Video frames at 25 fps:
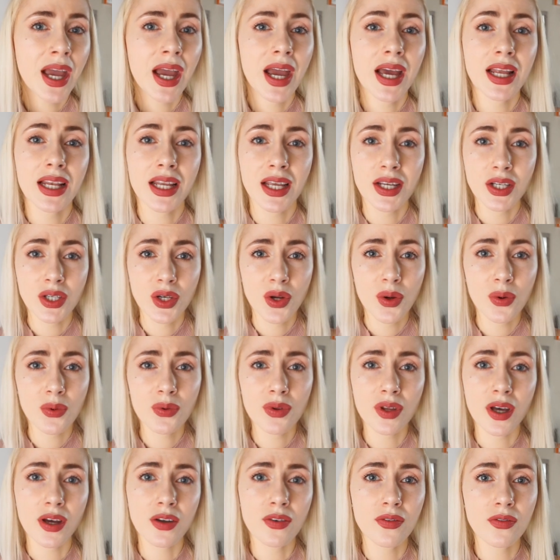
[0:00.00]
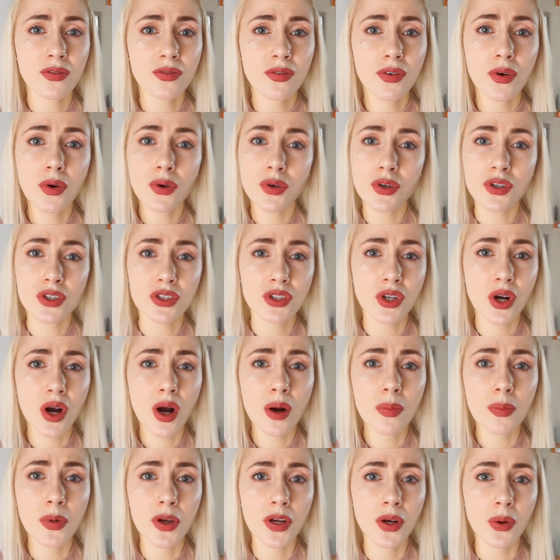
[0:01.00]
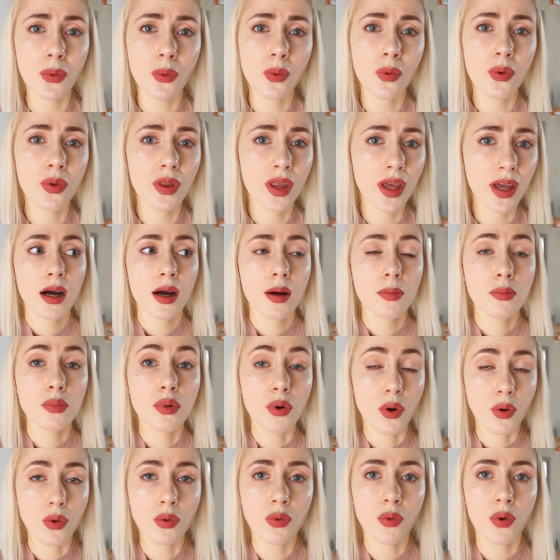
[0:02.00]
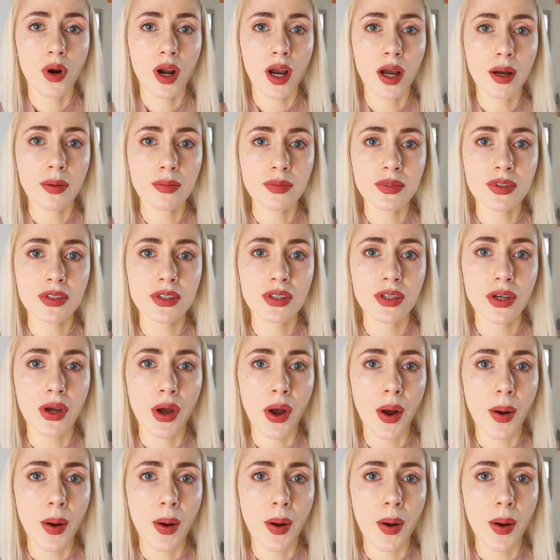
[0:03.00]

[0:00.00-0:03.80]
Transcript: And I know that Photoshop and all the programs